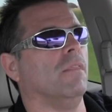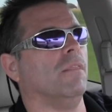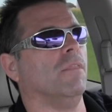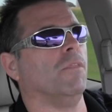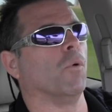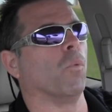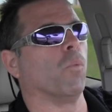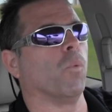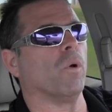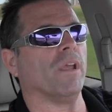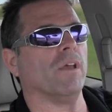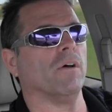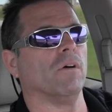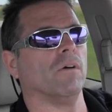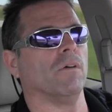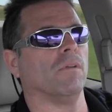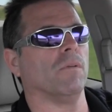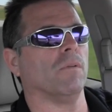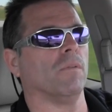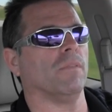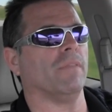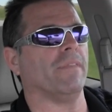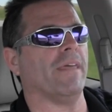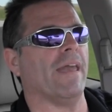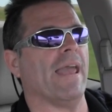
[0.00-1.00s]
the
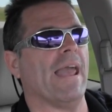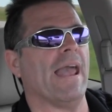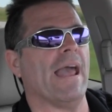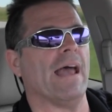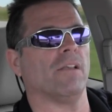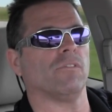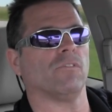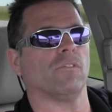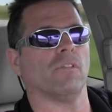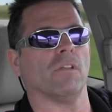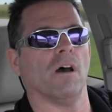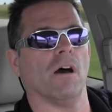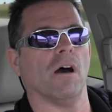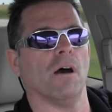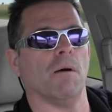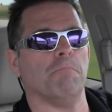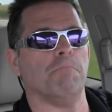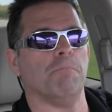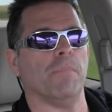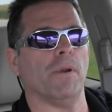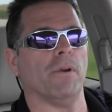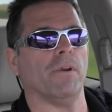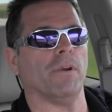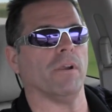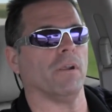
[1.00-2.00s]
wheel that has the
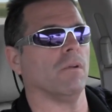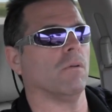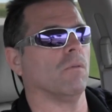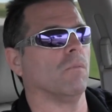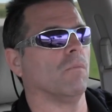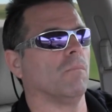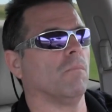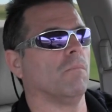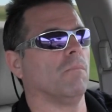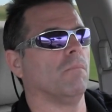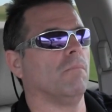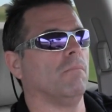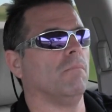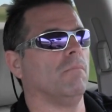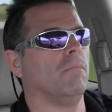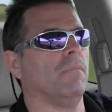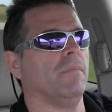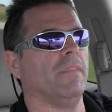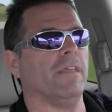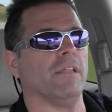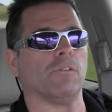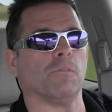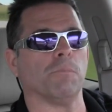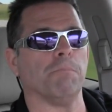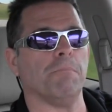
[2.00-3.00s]
hub bearing
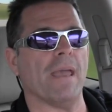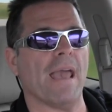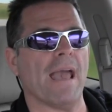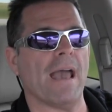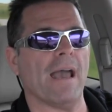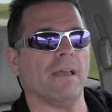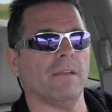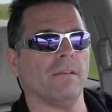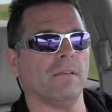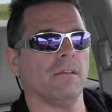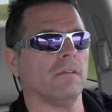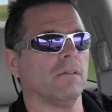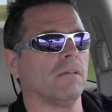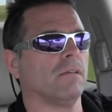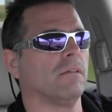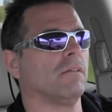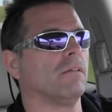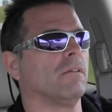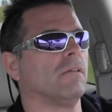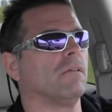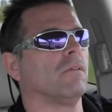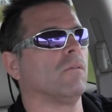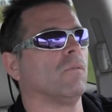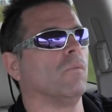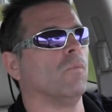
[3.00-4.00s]
that's bad
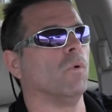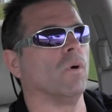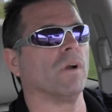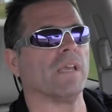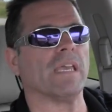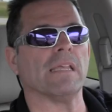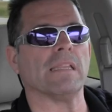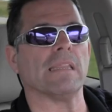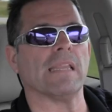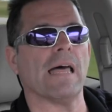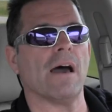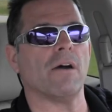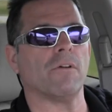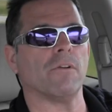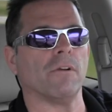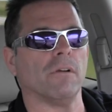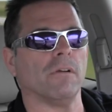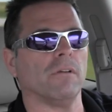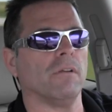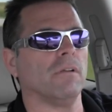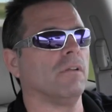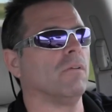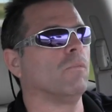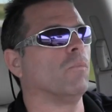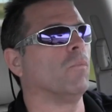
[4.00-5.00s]
will get louder.
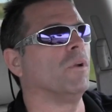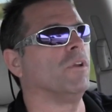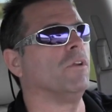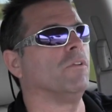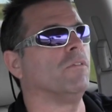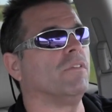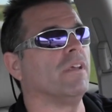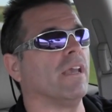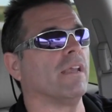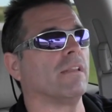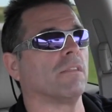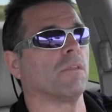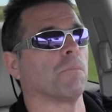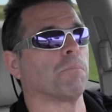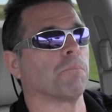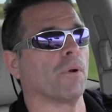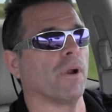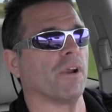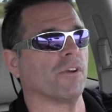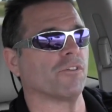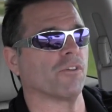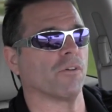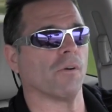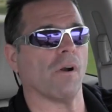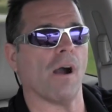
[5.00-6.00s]
When you take the
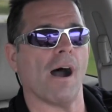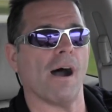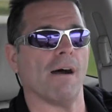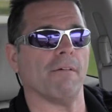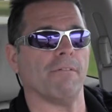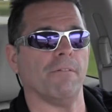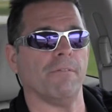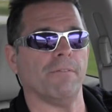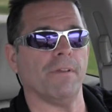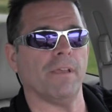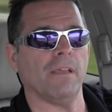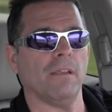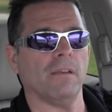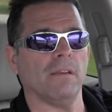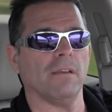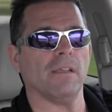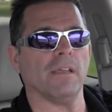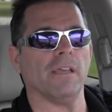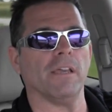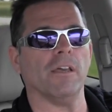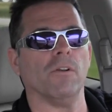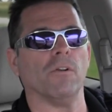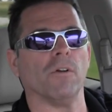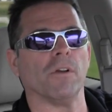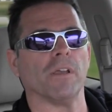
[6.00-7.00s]
pressure off of it,
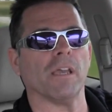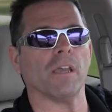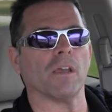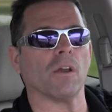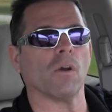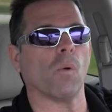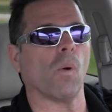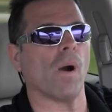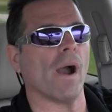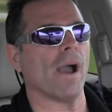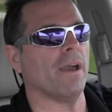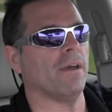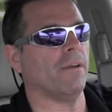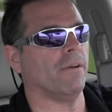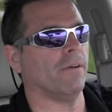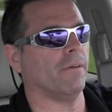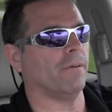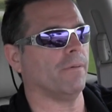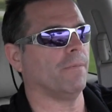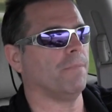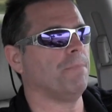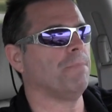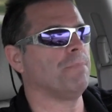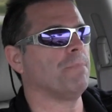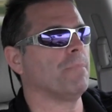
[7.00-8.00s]
it'll get quieter.
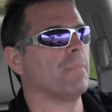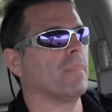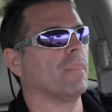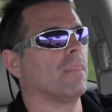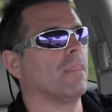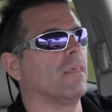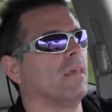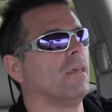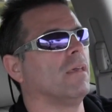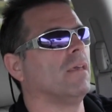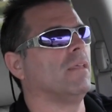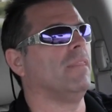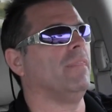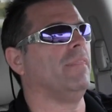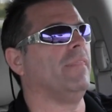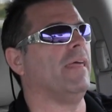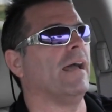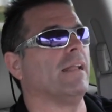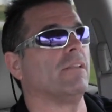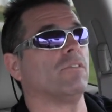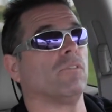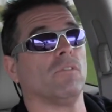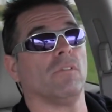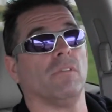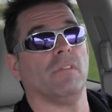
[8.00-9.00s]

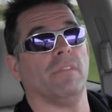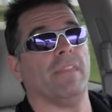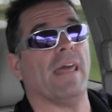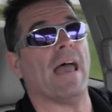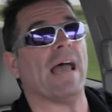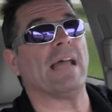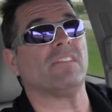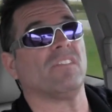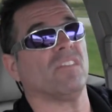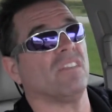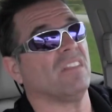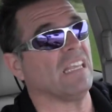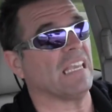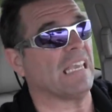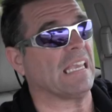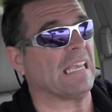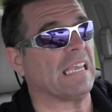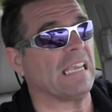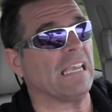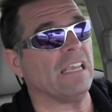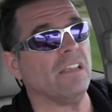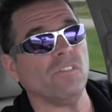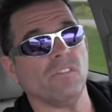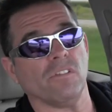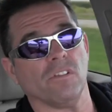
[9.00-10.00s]
That's the
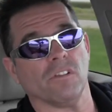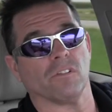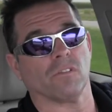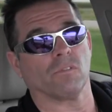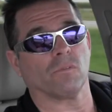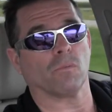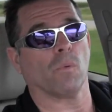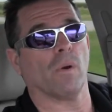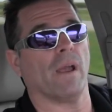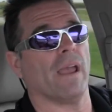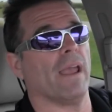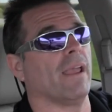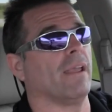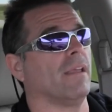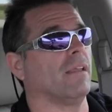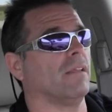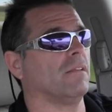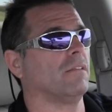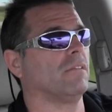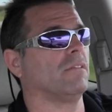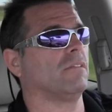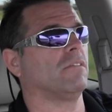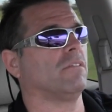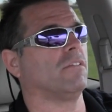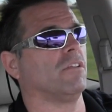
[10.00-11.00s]
easiest way
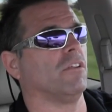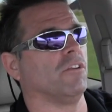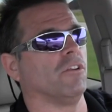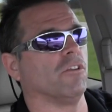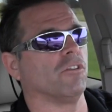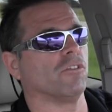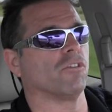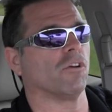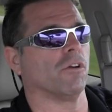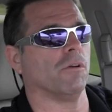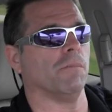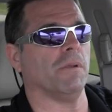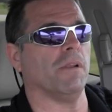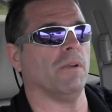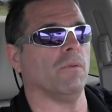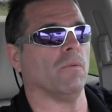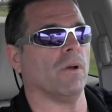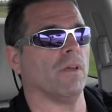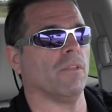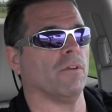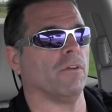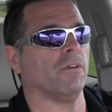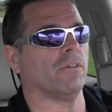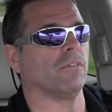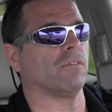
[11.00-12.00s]
to determine
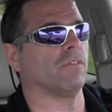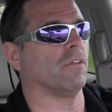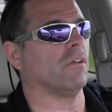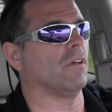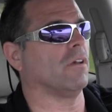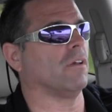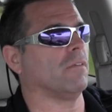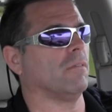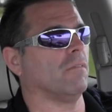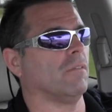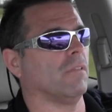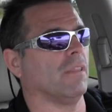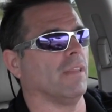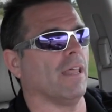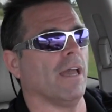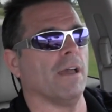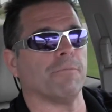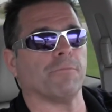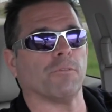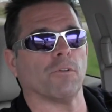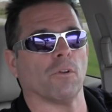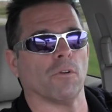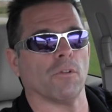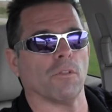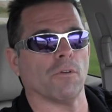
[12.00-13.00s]
whether it's the
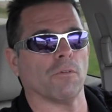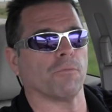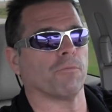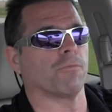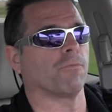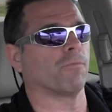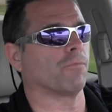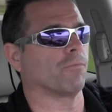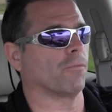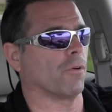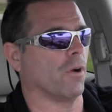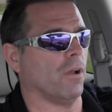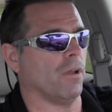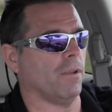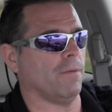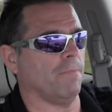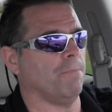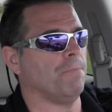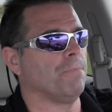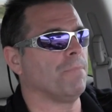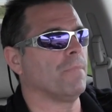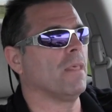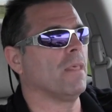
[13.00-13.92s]
left or the front.